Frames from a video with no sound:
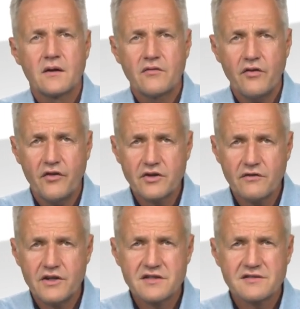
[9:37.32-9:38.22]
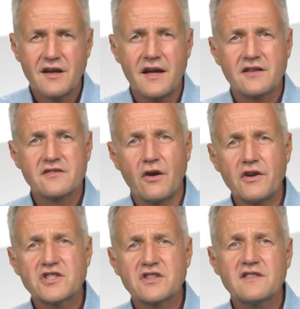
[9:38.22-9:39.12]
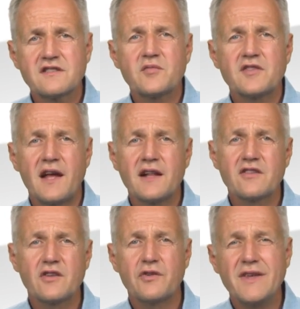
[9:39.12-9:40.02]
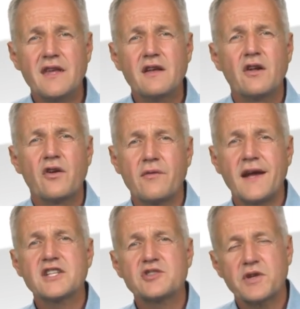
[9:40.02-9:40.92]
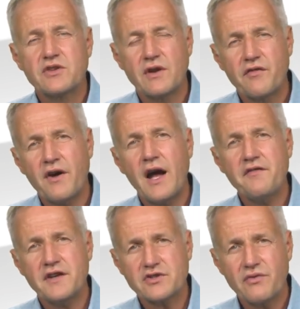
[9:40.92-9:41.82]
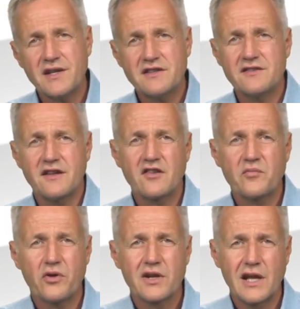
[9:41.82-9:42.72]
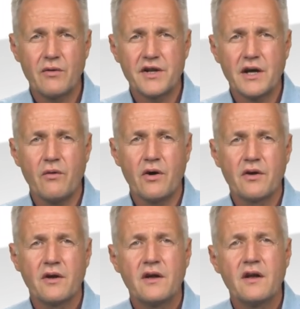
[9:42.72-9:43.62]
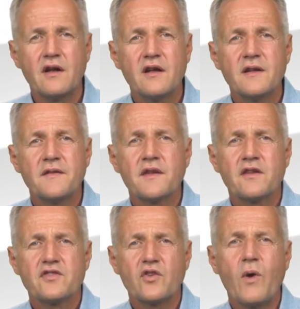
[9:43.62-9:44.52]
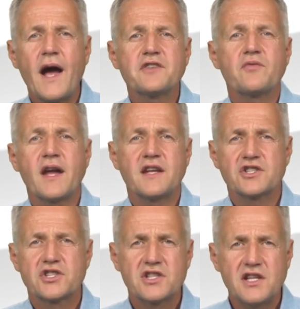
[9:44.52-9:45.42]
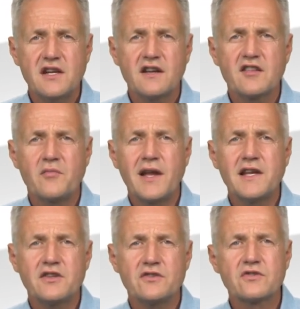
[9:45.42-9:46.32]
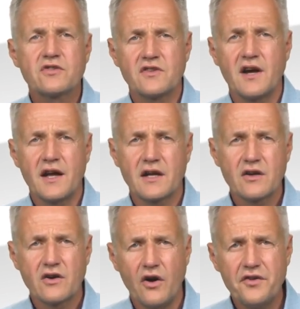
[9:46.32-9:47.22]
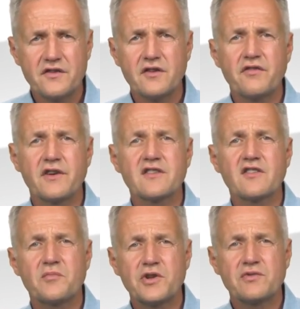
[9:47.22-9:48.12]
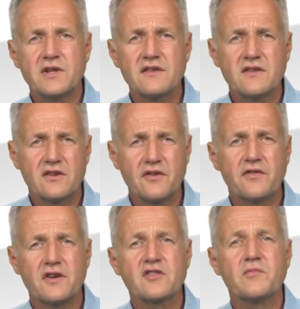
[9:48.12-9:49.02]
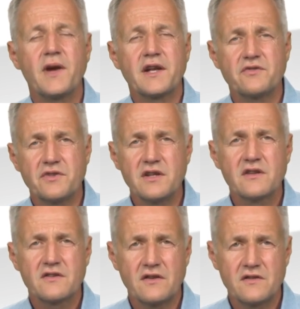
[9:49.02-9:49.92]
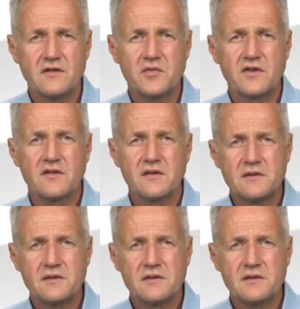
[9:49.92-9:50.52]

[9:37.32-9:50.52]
For photovoltaic storage systems, the LCOE range between 5 and 20 cents per kilowatt hour. The wide range here is mainly due to the high cost differences between the different battery systems.